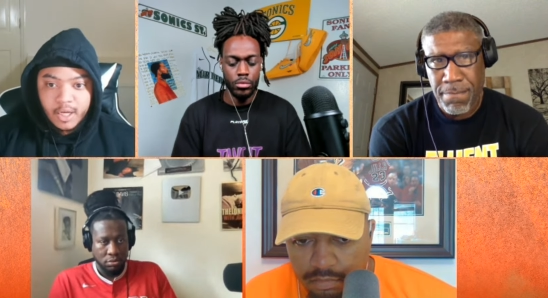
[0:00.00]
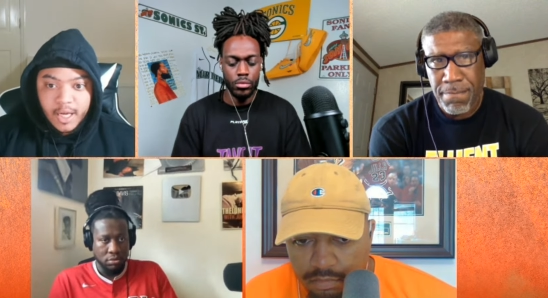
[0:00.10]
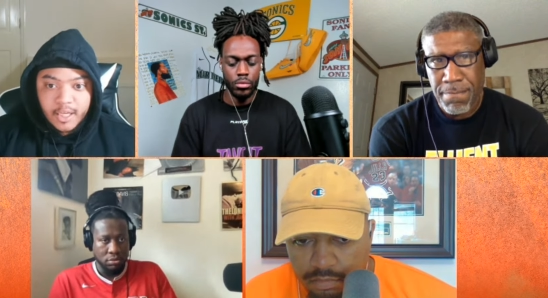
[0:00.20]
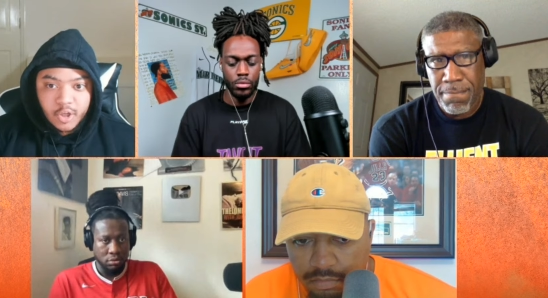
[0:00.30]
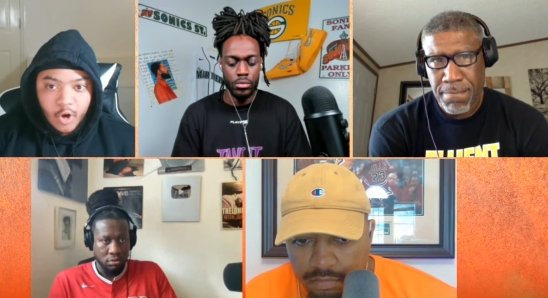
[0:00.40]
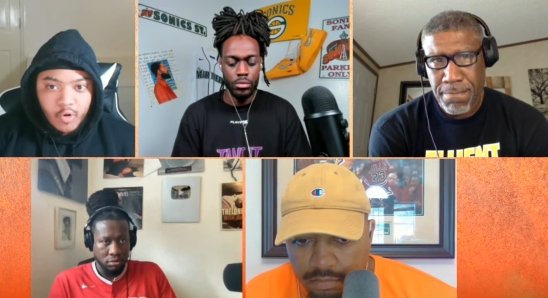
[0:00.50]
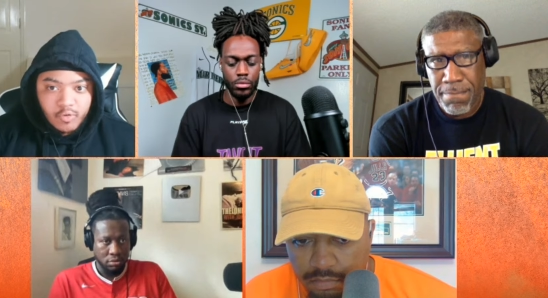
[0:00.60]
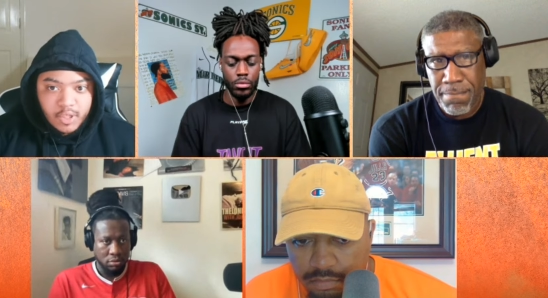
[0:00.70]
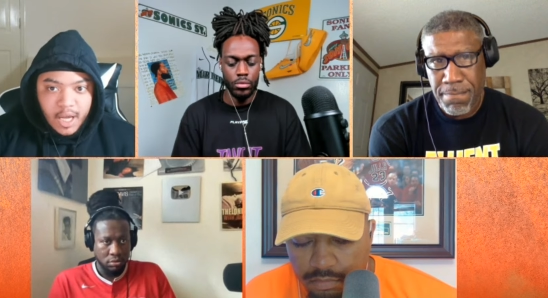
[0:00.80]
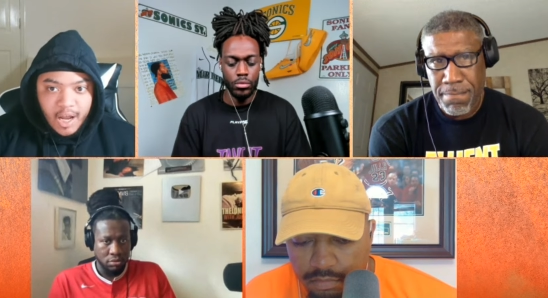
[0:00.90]
Speaker 1: Mm. It's a low
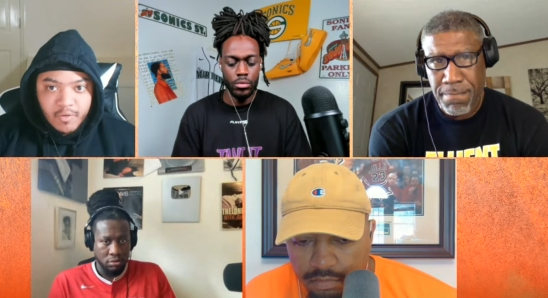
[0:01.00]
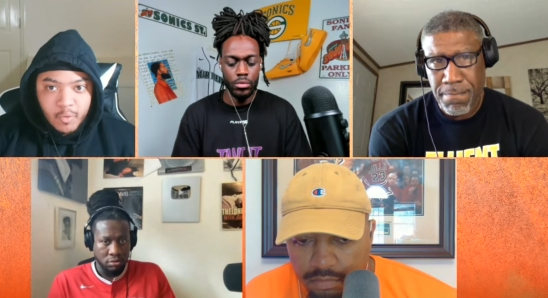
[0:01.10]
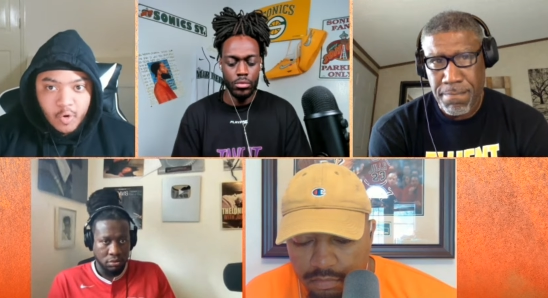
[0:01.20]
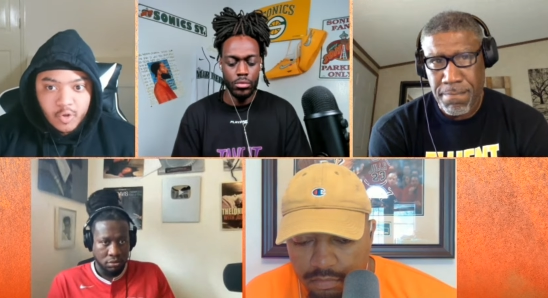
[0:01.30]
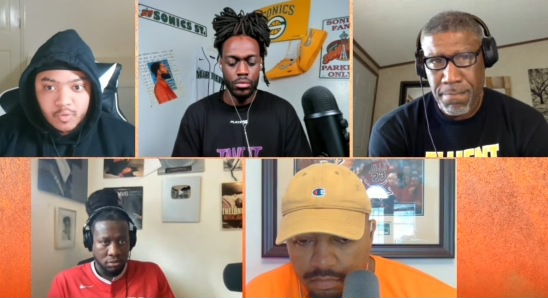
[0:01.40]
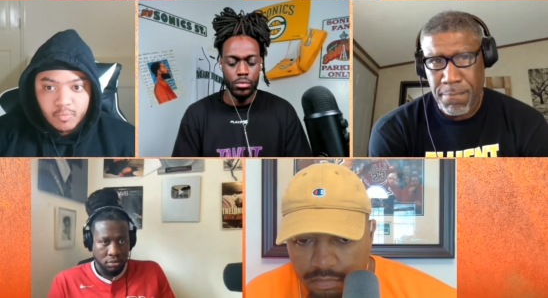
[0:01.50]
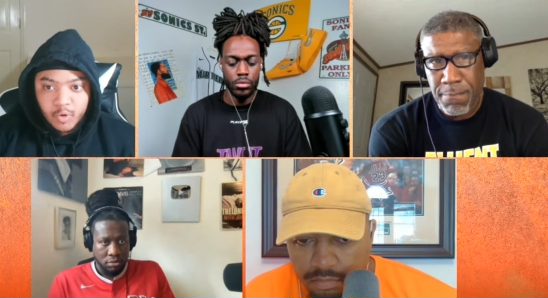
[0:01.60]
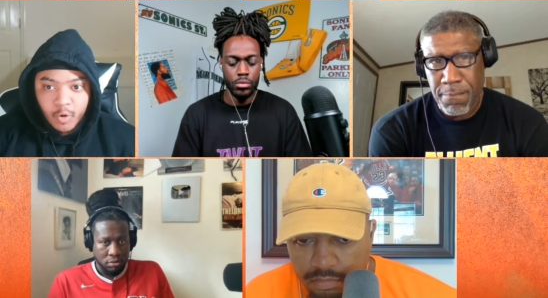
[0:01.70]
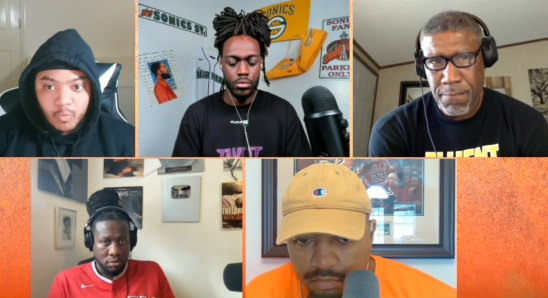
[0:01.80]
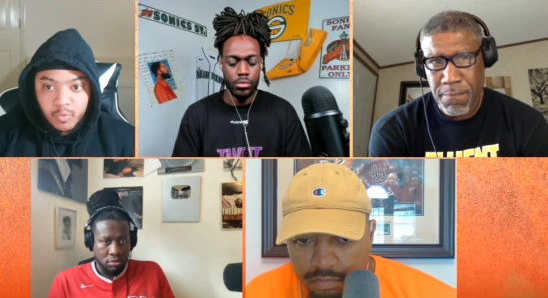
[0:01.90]
risk, high reward.
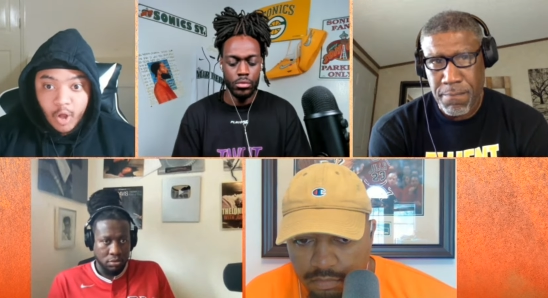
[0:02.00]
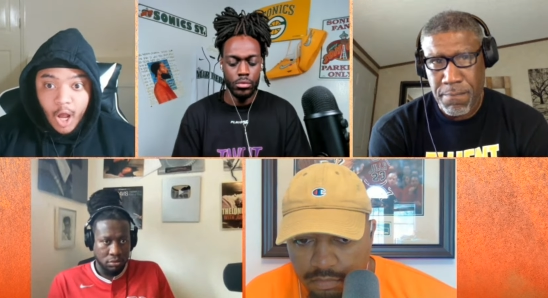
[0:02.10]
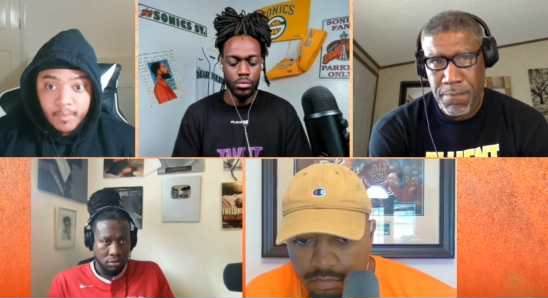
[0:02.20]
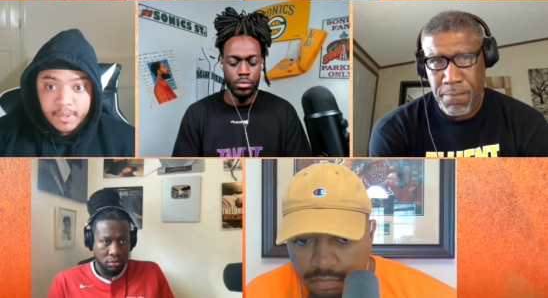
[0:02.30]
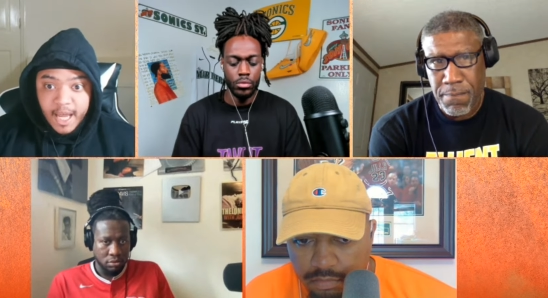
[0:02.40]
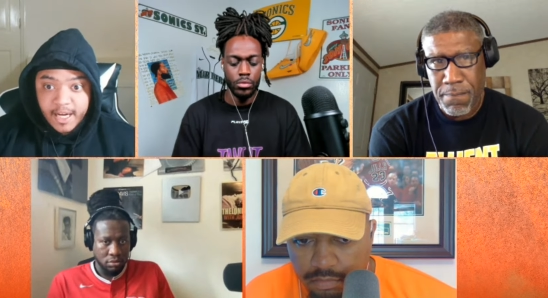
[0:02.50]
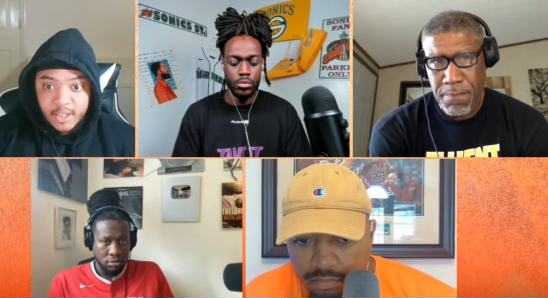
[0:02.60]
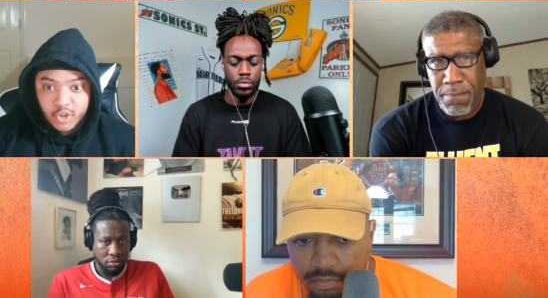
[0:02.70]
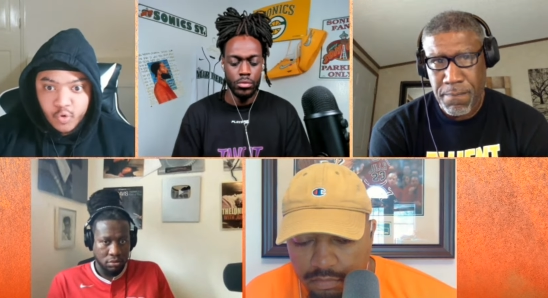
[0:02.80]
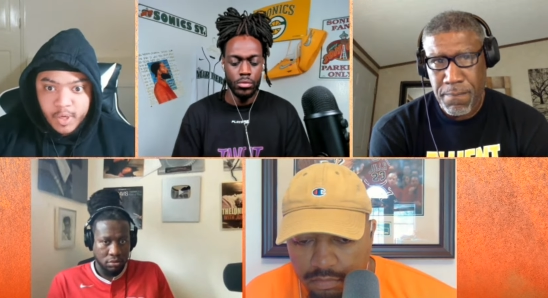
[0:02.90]
the The upside
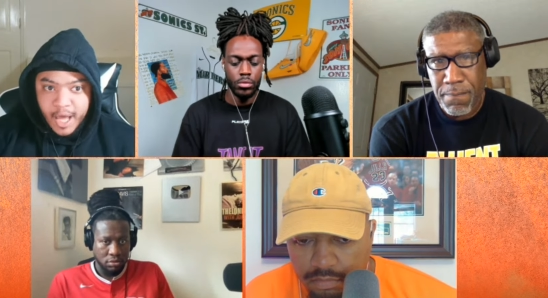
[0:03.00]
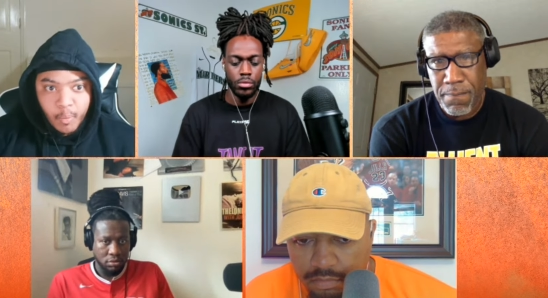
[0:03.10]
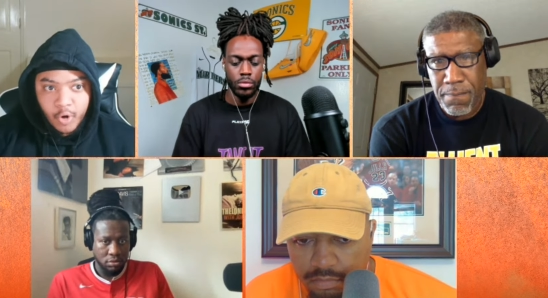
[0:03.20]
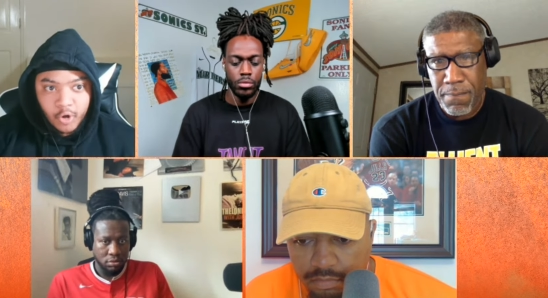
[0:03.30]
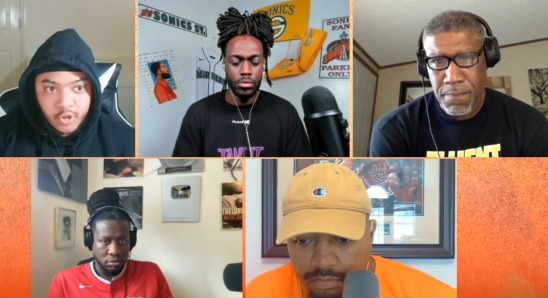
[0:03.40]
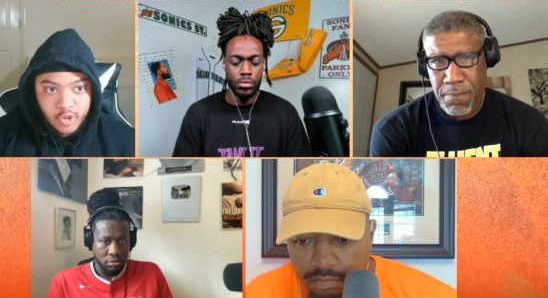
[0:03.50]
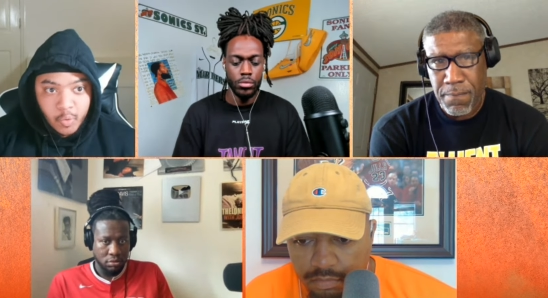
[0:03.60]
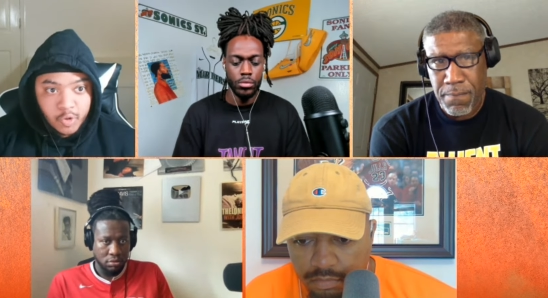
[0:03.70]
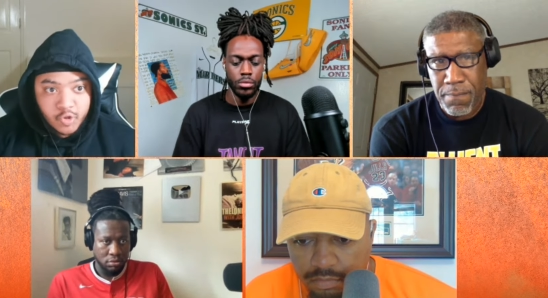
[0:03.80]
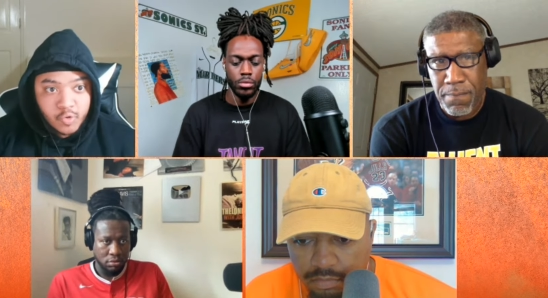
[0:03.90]
is you get what Lonzo
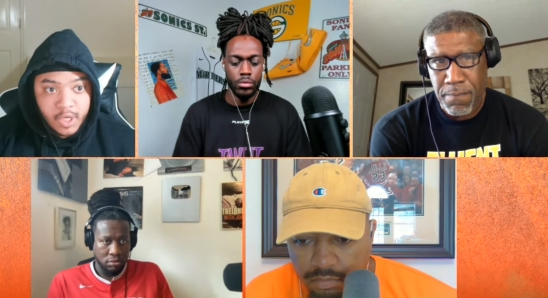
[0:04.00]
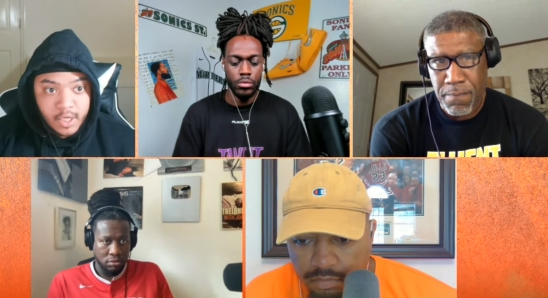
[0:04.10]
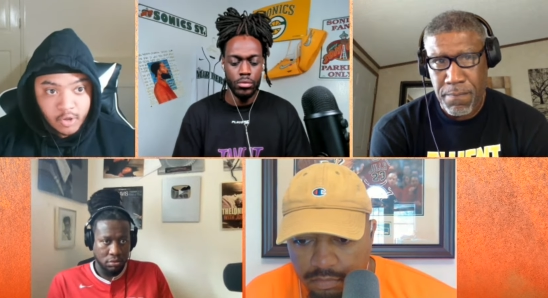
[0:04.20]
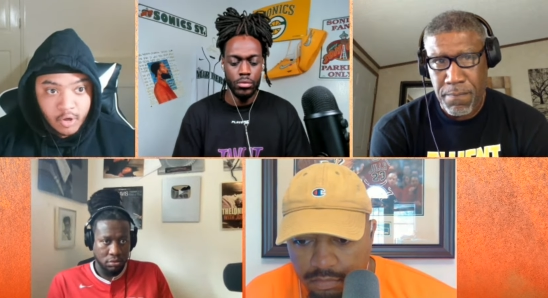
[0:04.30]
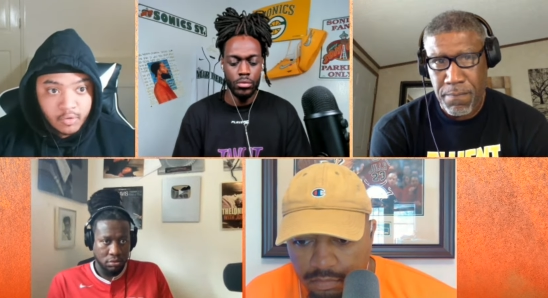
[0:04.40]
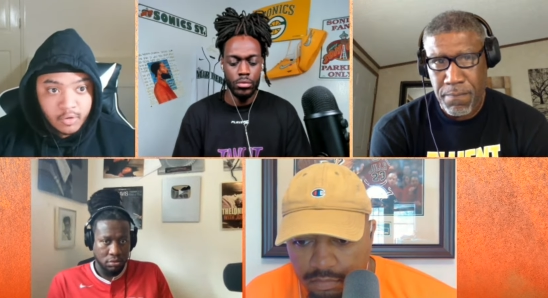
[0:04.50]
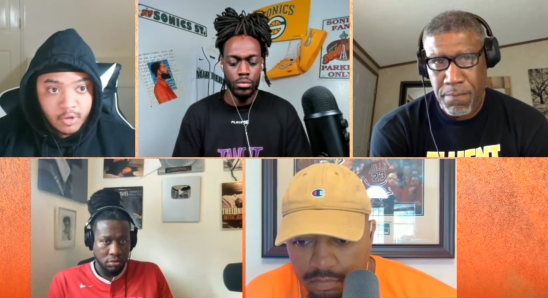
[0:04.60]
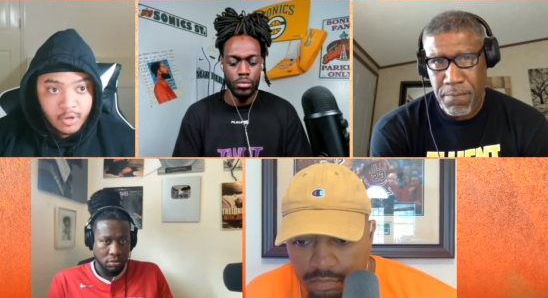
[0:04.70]
was two years ago,